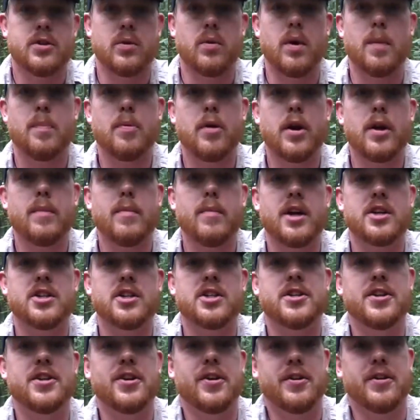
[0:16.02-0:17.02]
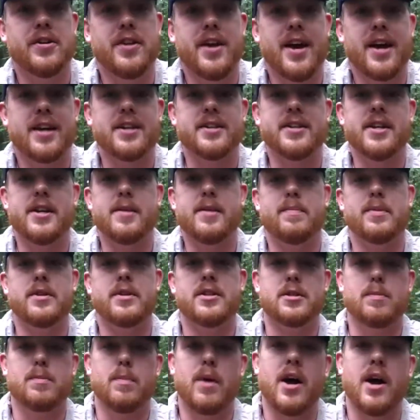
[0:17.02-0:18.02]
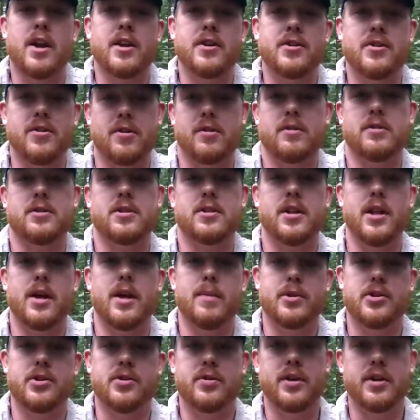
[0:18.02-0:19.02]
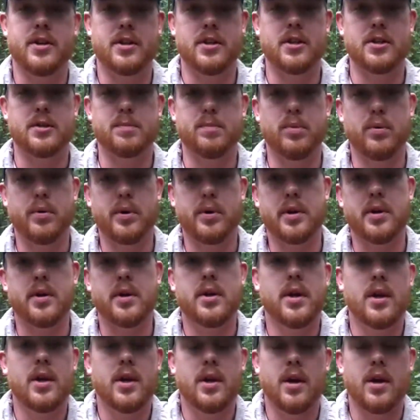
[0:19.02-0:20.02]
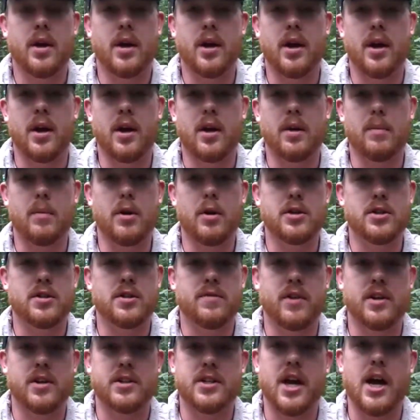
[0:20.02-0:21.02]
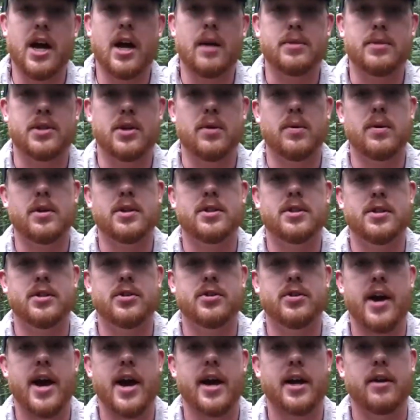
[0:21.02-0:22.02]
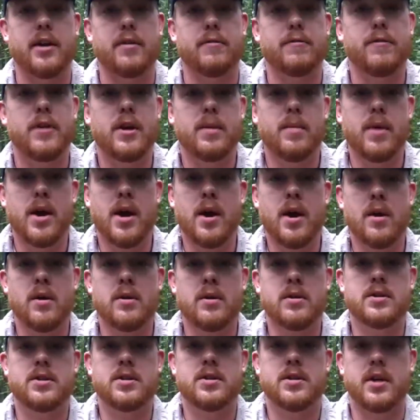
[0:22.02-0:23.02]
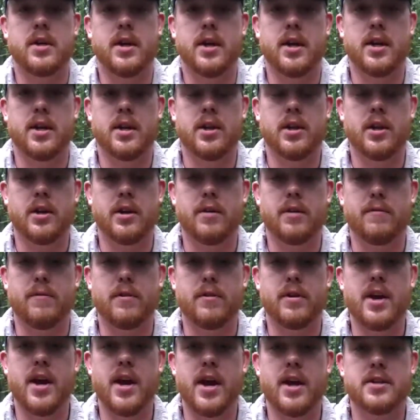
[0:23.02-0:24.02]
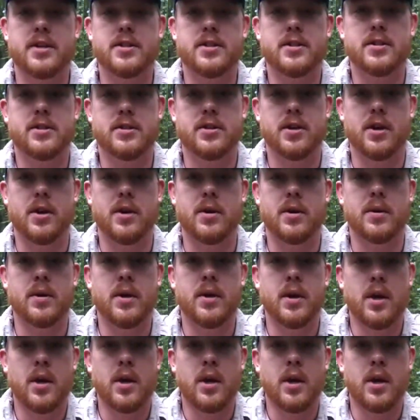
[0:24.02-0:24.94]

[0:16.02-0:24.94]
So we're pretty much still neck deep in spotted turtle telemetry at this point. Most of our time's going to tracking females and looking for nests, so